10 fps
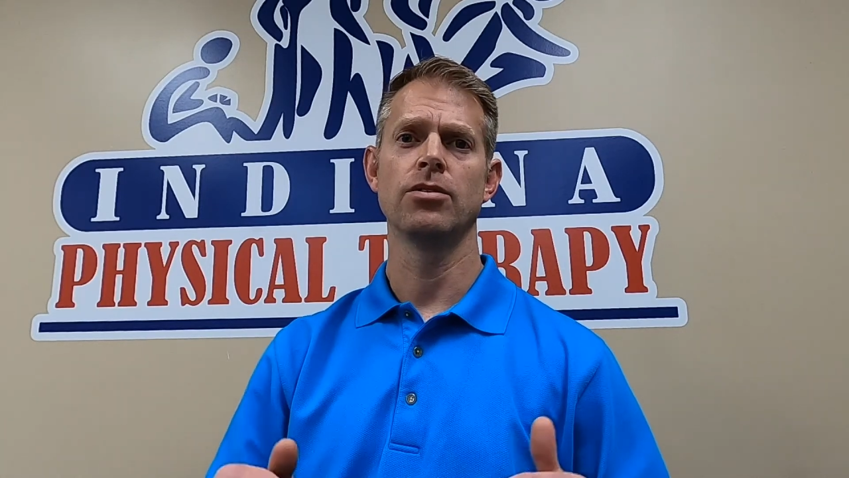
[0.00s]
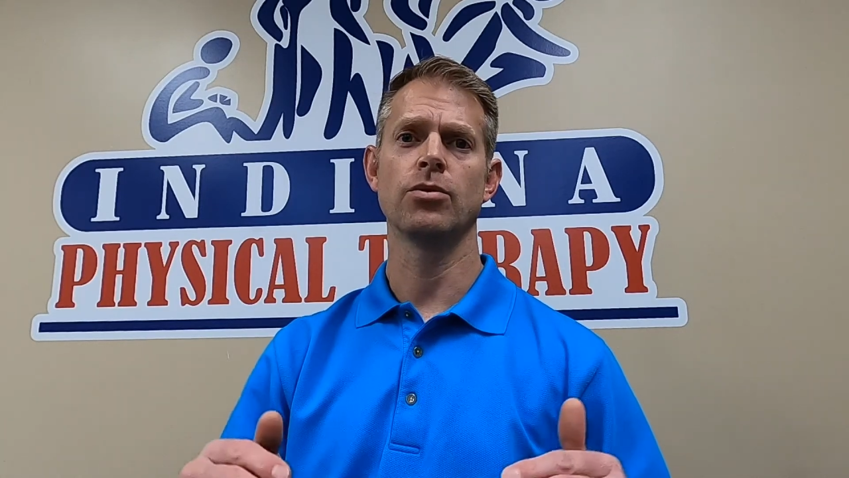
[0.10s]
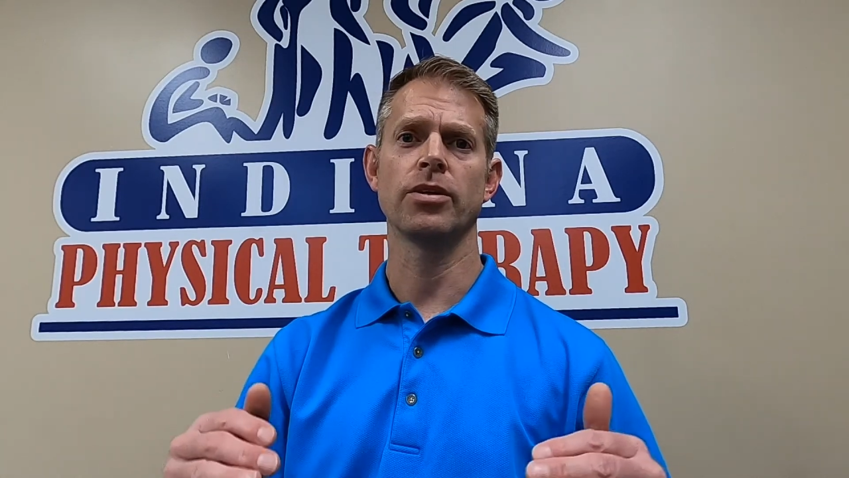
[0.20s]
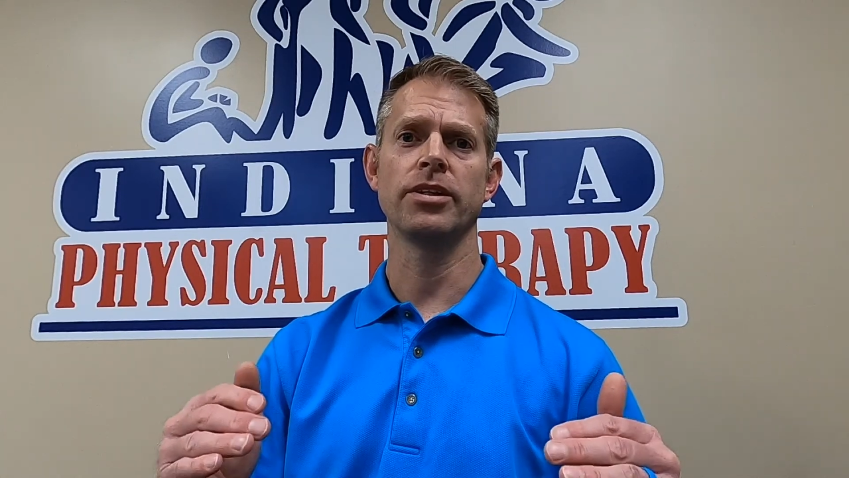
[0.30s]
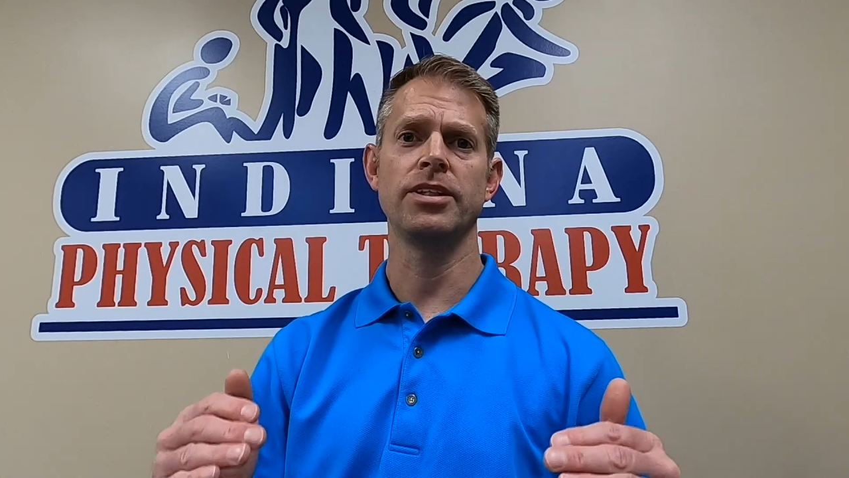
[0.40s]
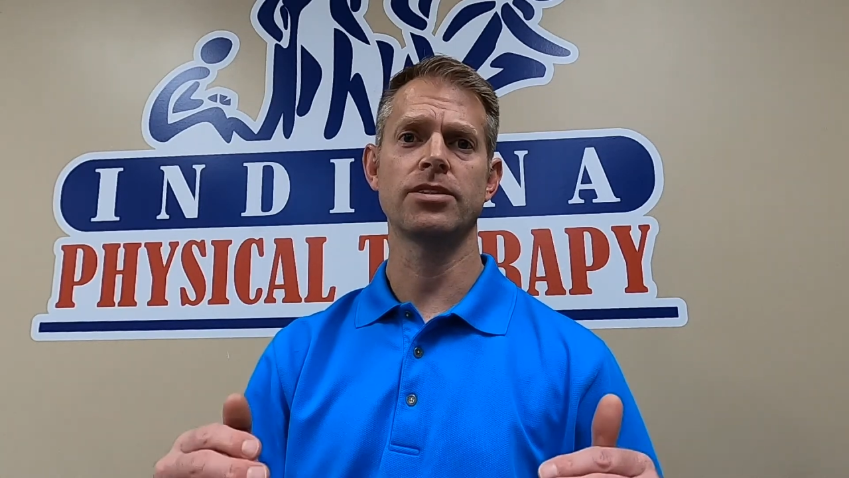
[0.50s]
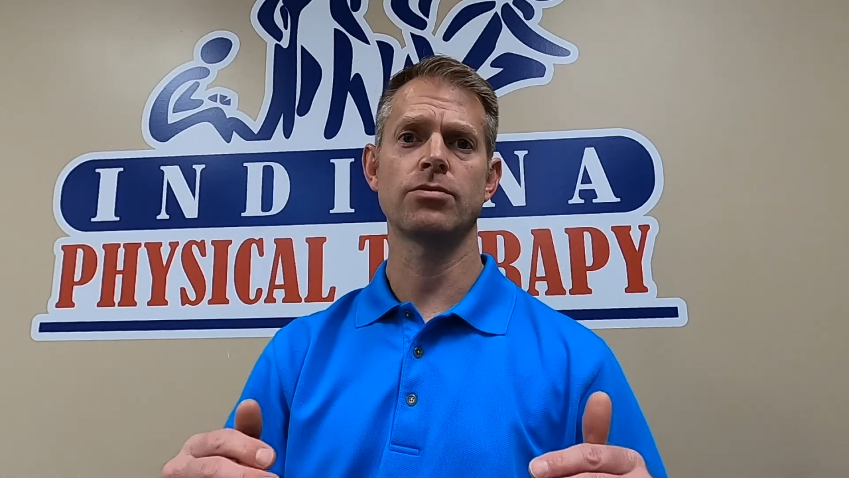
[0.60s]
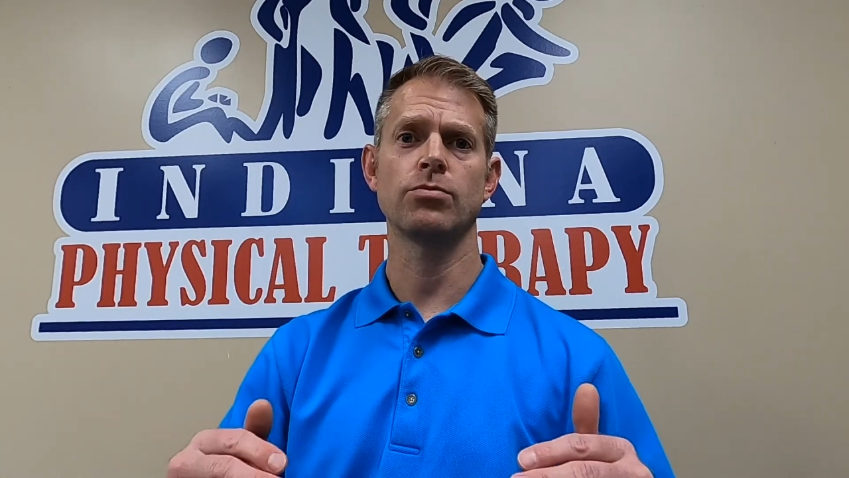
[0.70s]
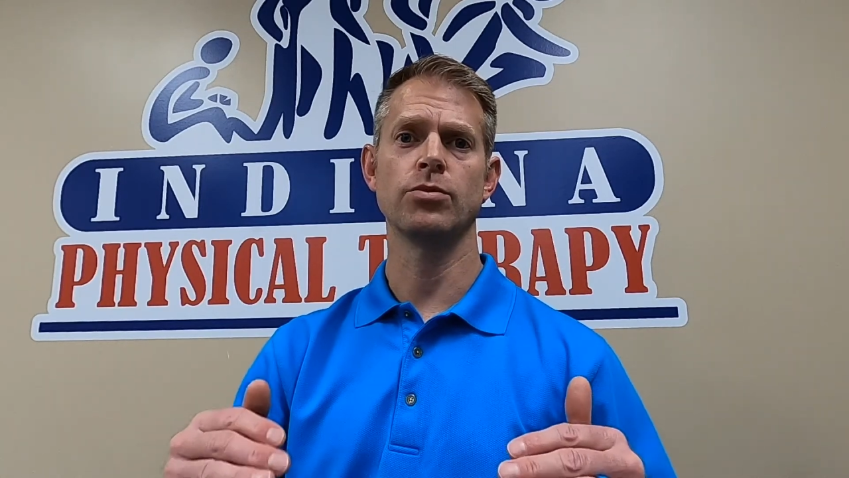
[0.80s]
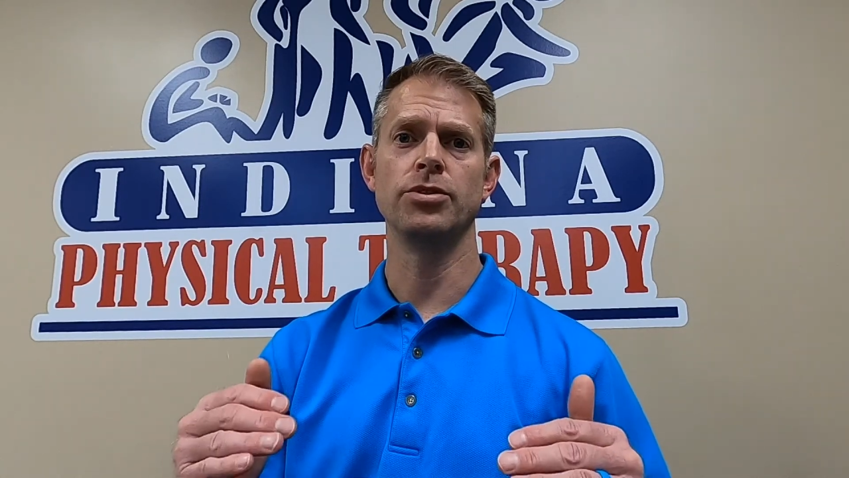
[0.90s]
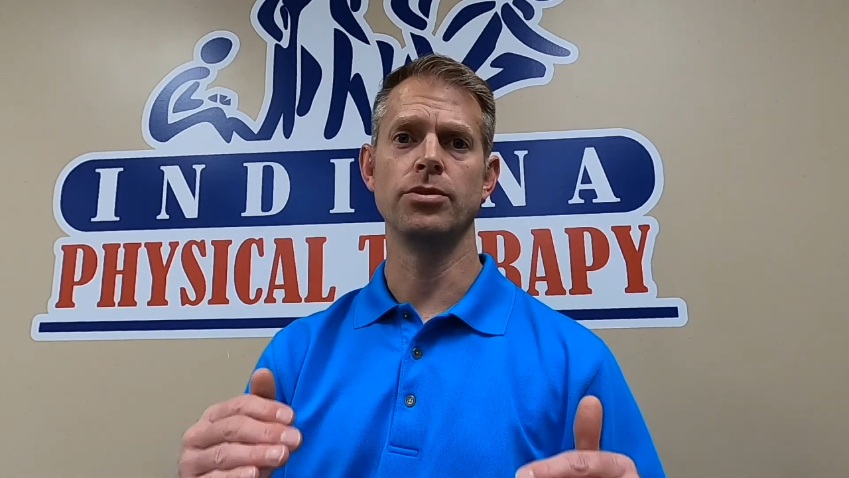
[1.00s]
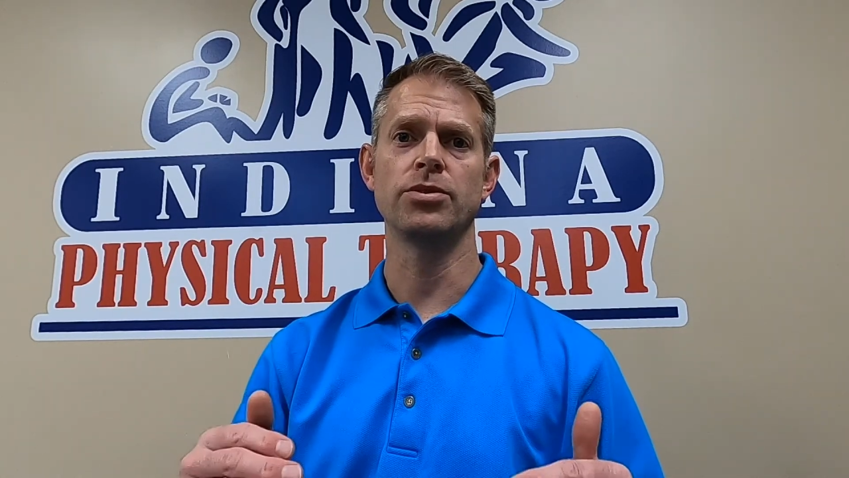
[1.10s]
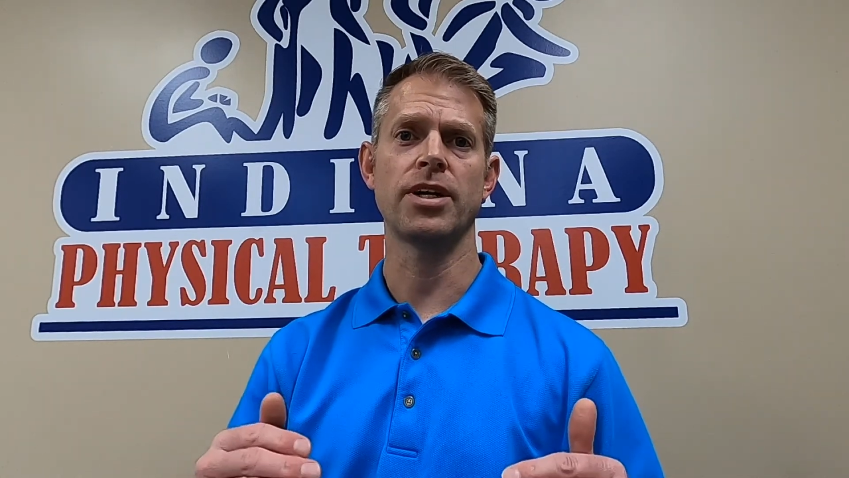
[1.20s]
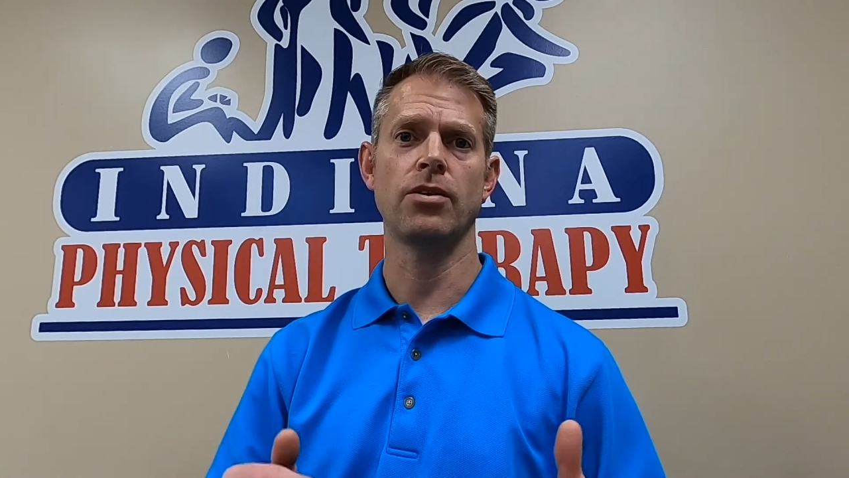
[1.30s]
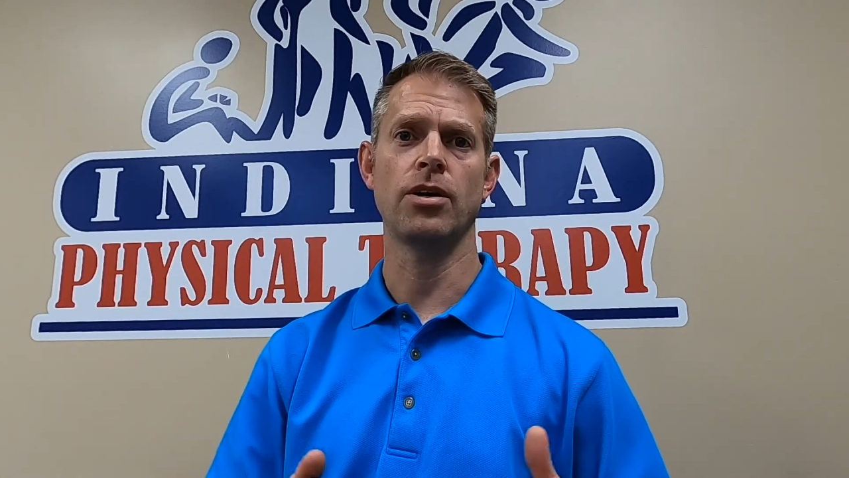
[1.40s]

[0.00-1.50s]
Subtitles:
or at least reduce how